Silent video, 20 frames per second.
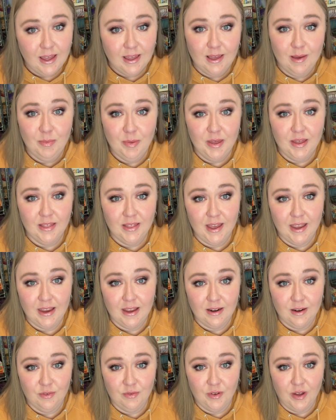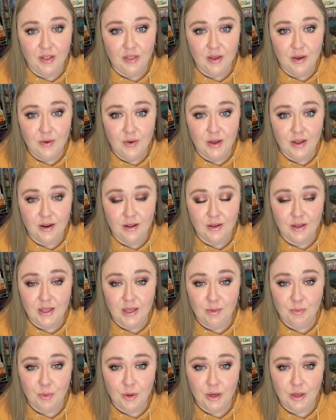Give me a like and a follow, and I'll
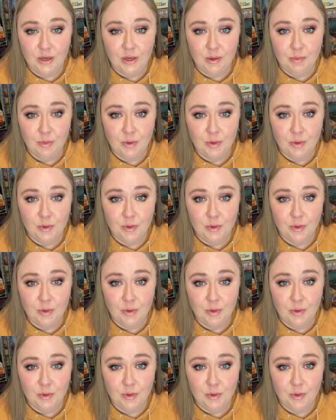keep bringing you